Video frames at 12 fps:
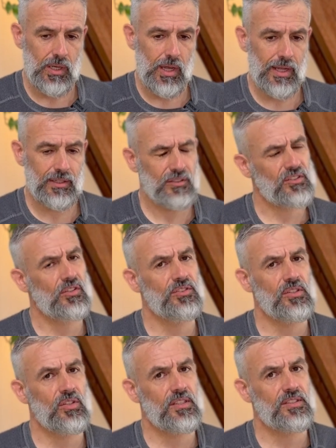and
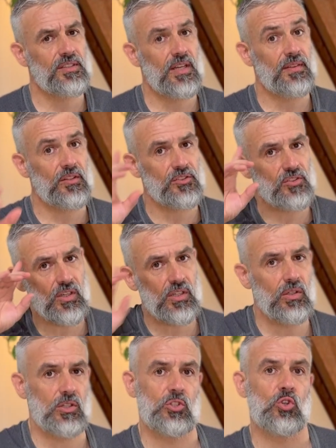associated to that, the
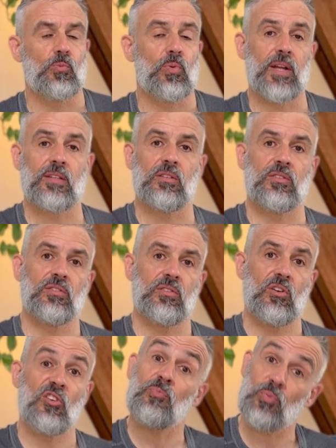psychological practice
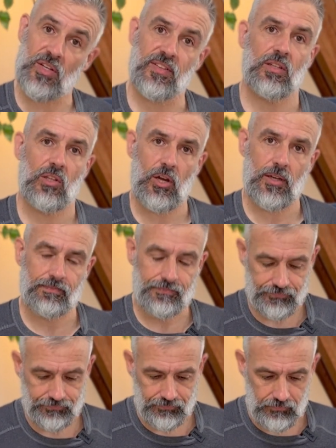of breathing light.
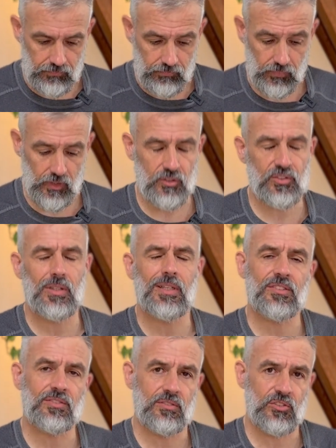So
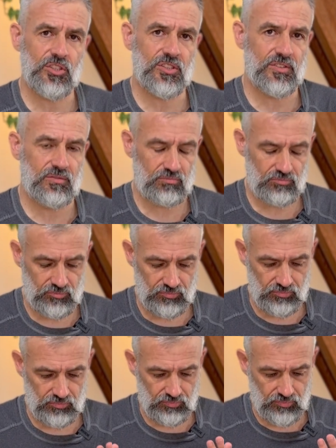let's just
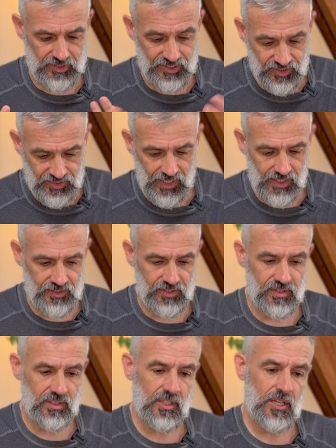
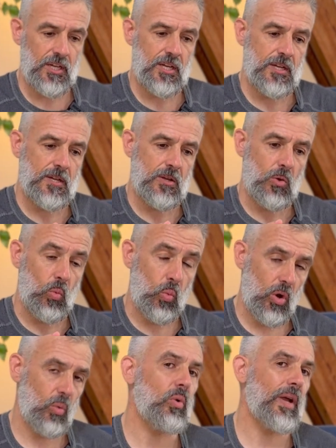discuss
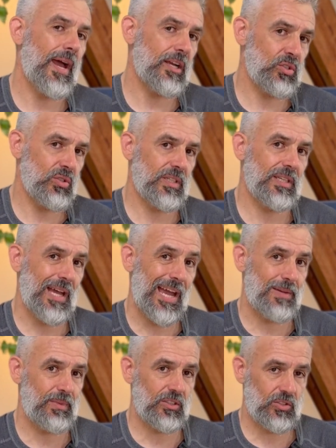what we're actually
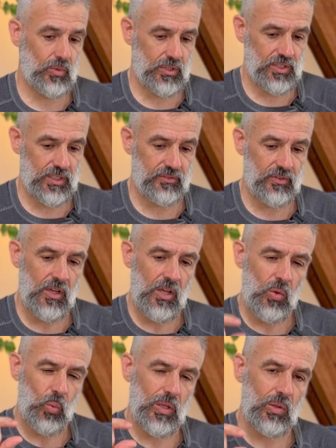aiming to achieve.
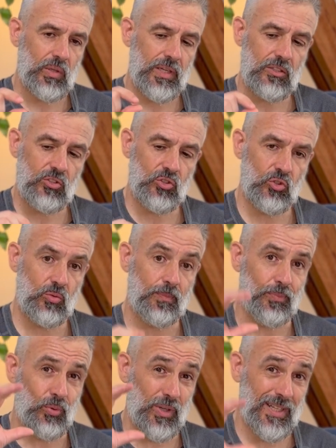We're looking to
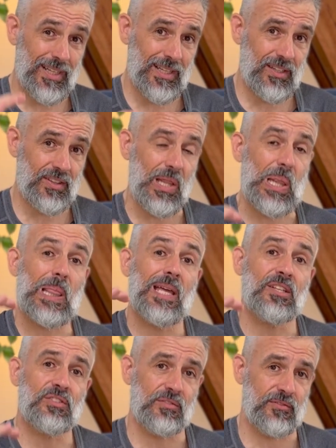breathe
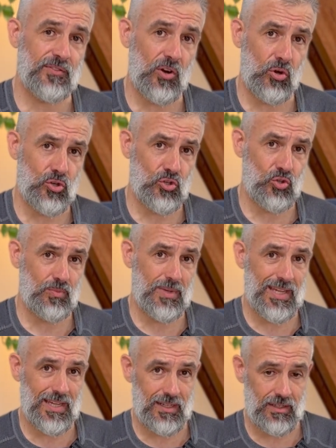less volume
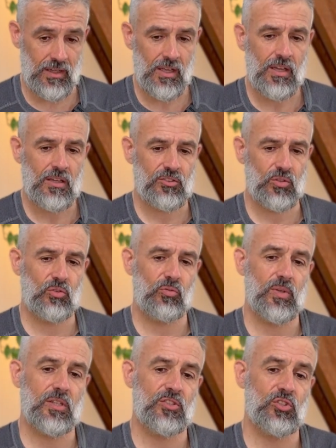in. So if
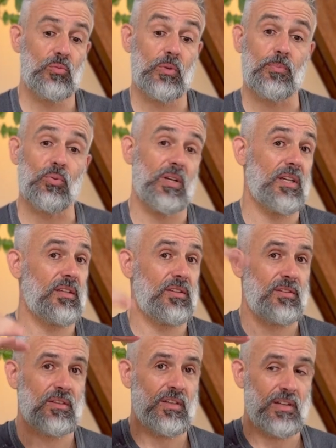we assume we breathe
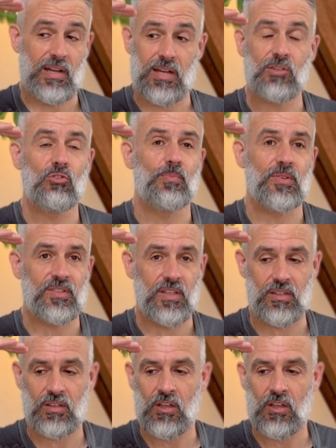100%,